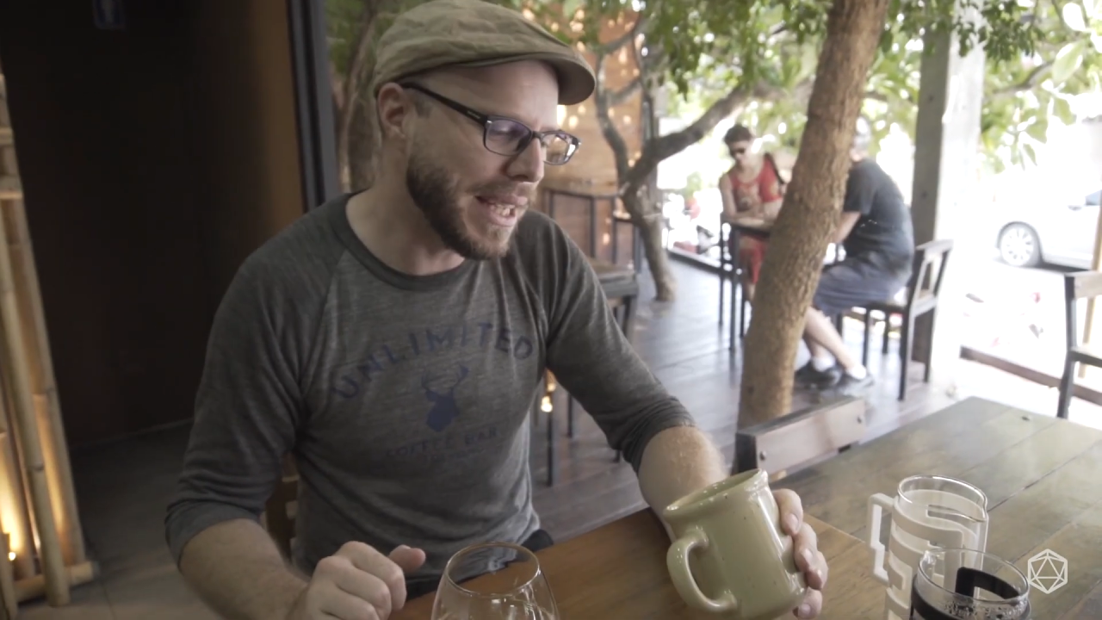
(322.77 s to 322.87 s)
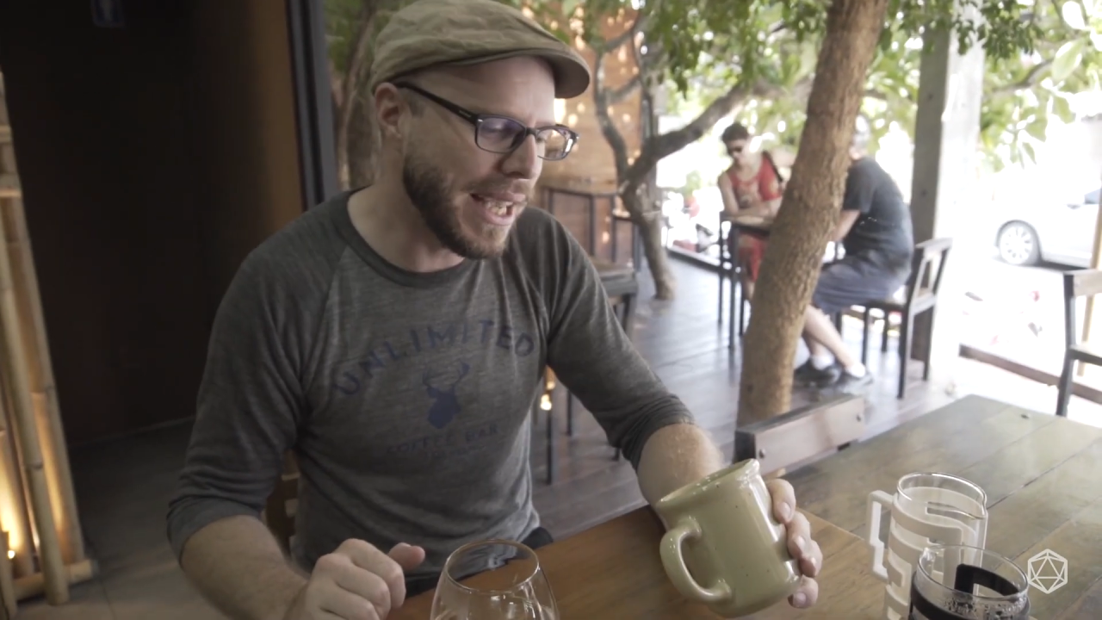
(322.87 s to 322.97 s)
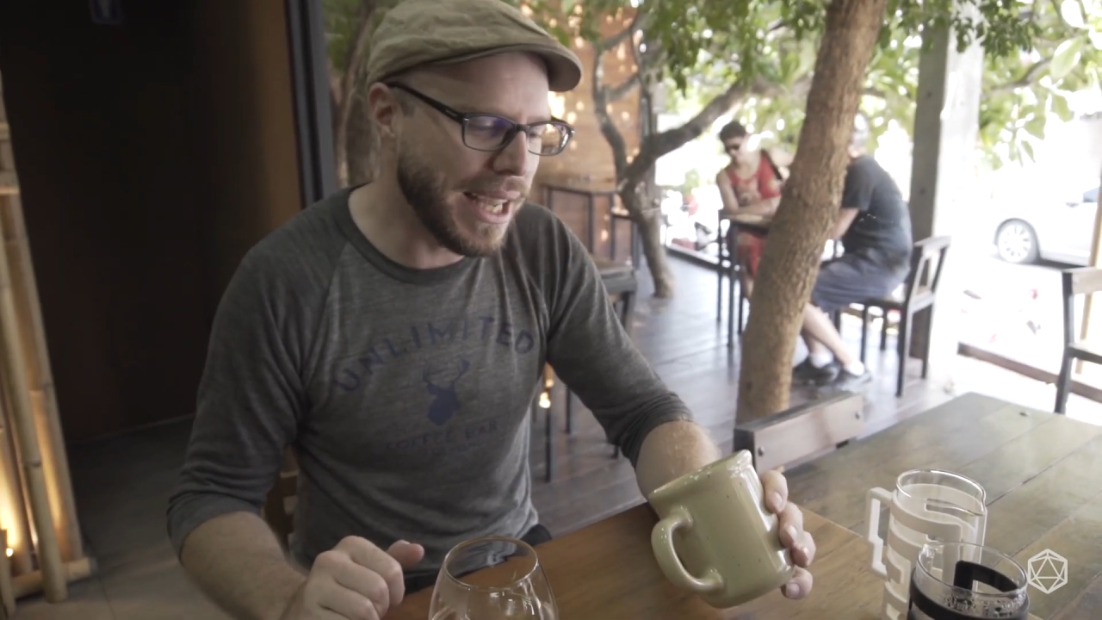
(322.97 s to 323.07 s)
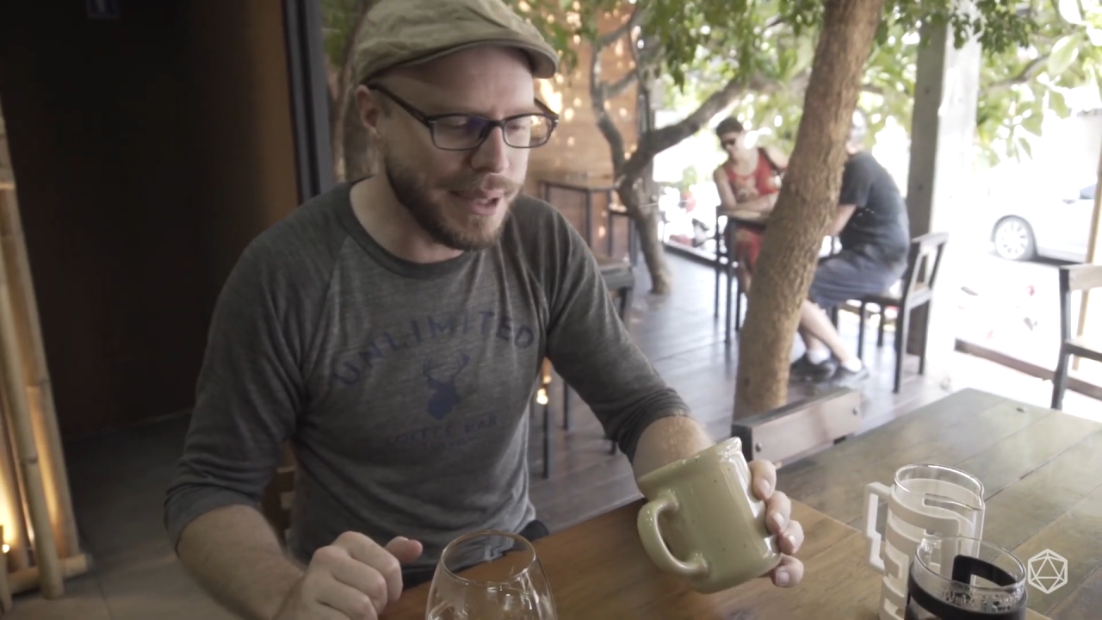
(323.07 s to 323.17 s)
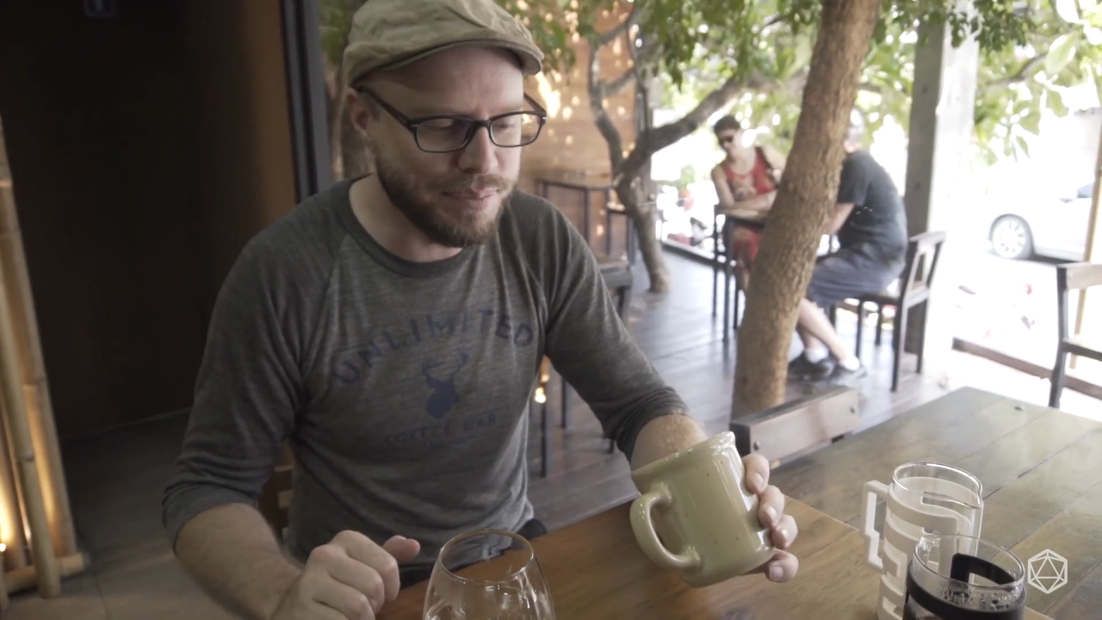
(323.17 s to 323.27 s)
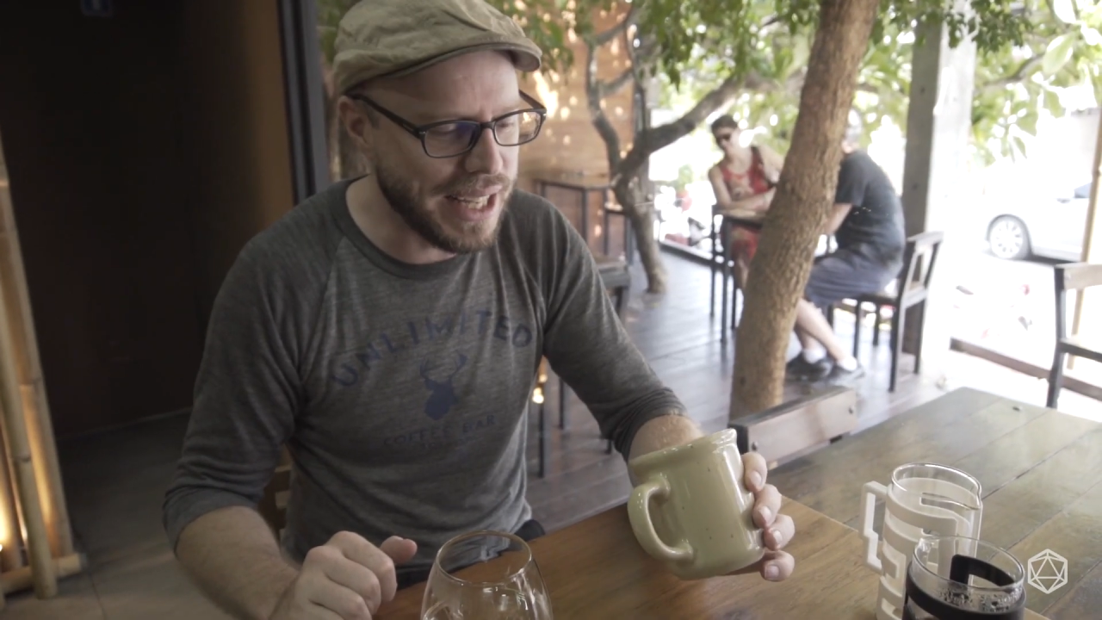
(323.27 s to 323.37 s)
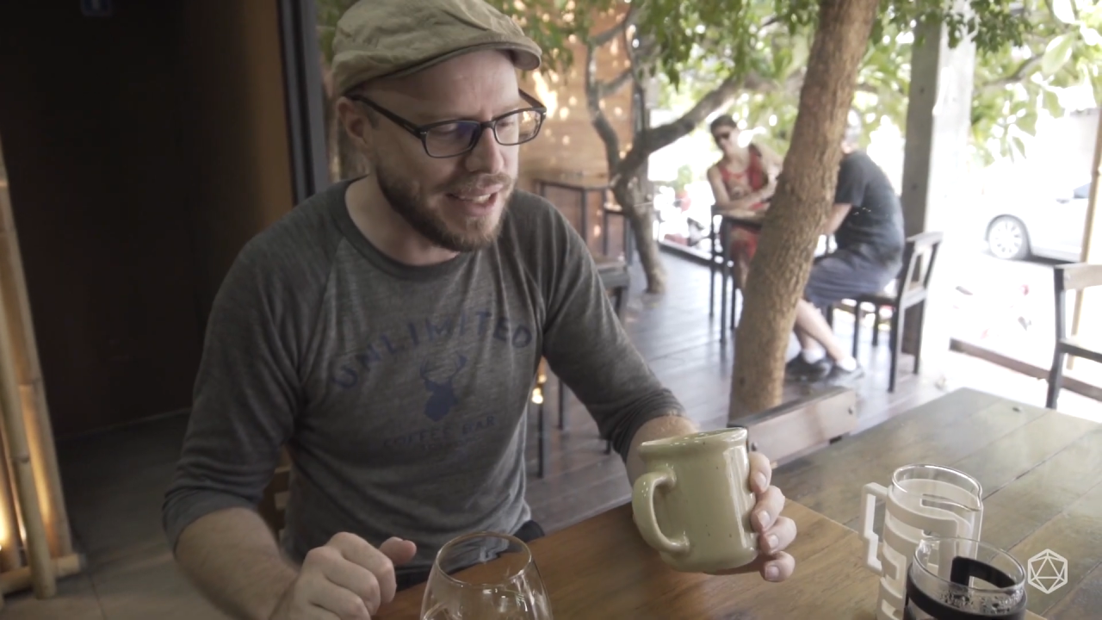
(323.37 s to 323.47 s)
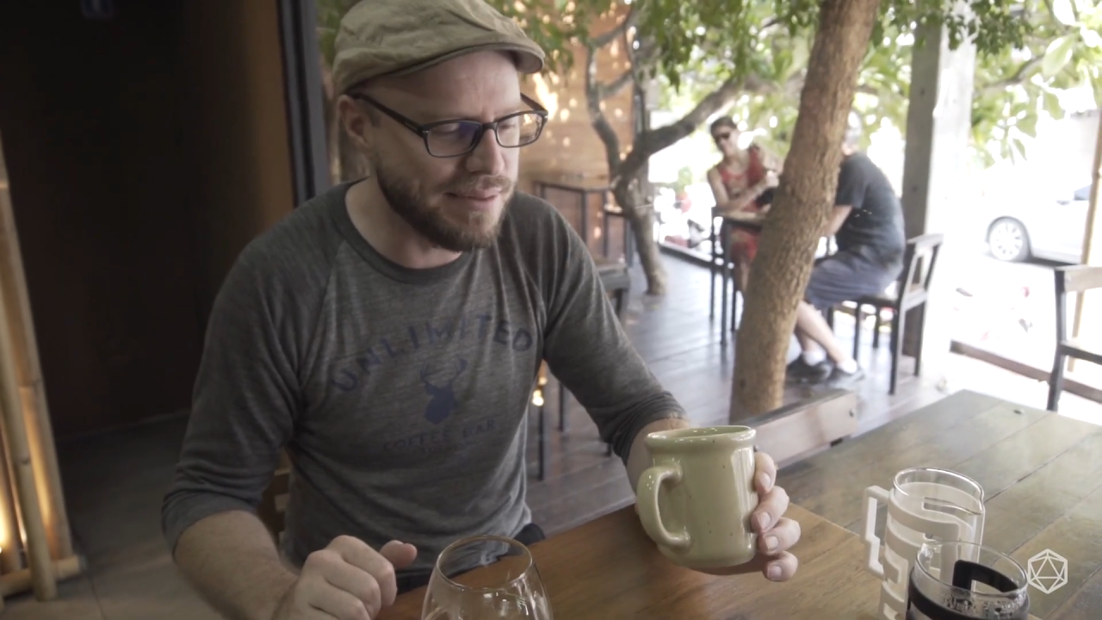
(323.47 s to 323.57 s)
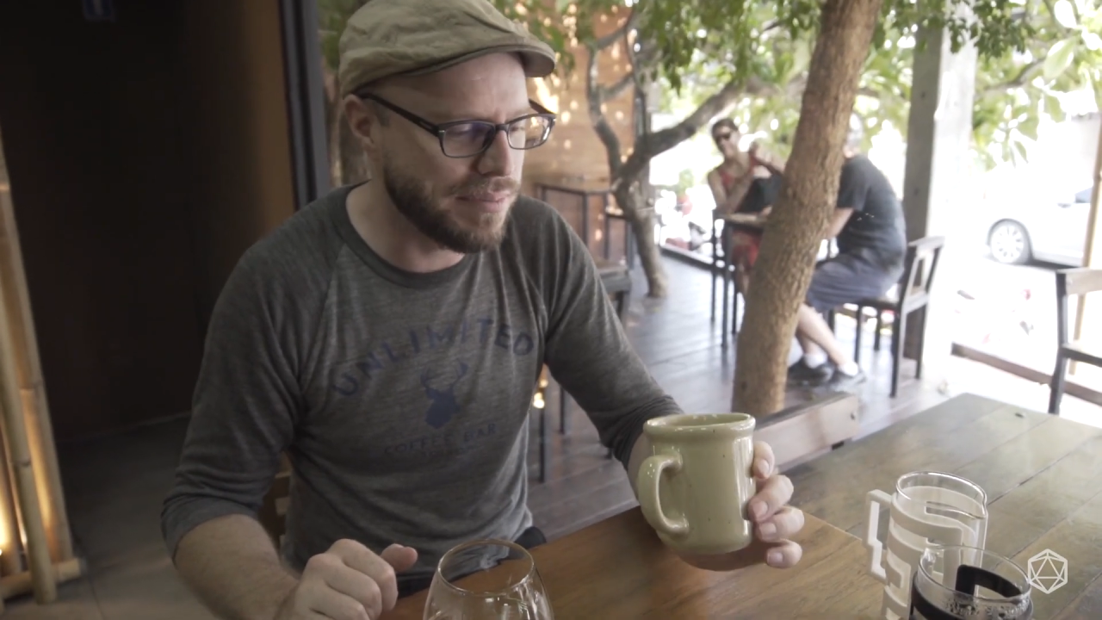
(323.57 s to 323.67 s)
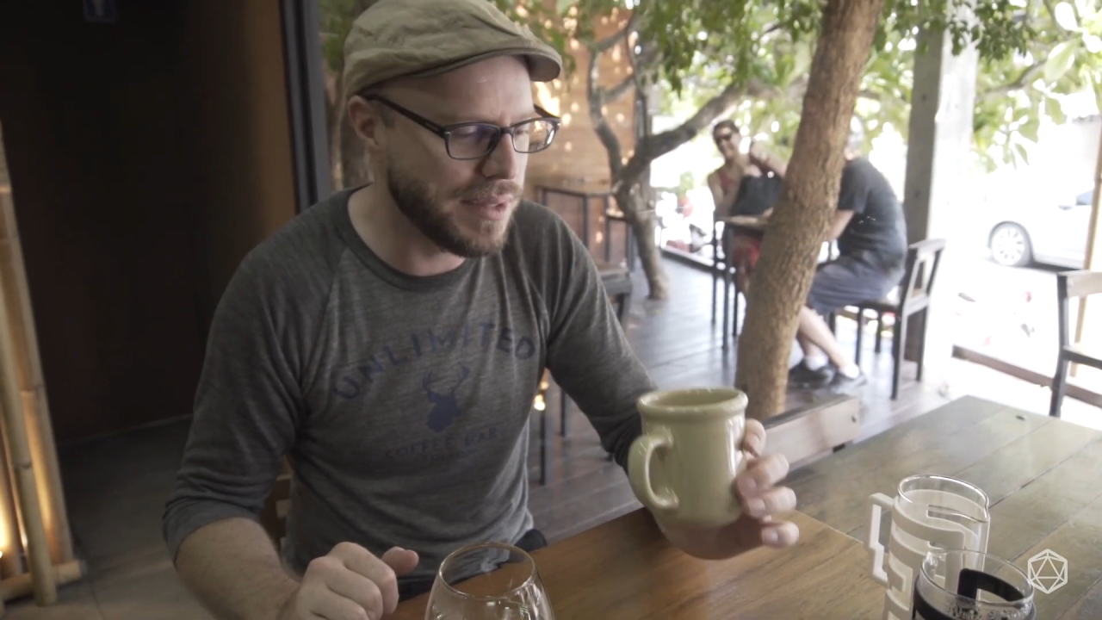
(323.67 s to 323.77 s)
Yeah,
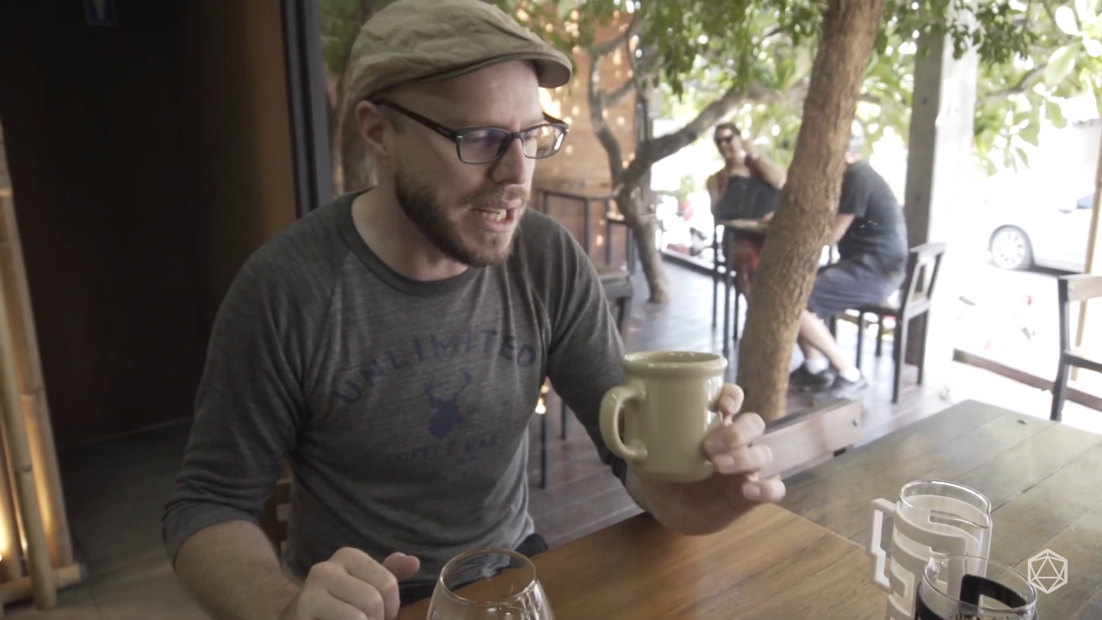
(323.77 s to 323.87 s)
and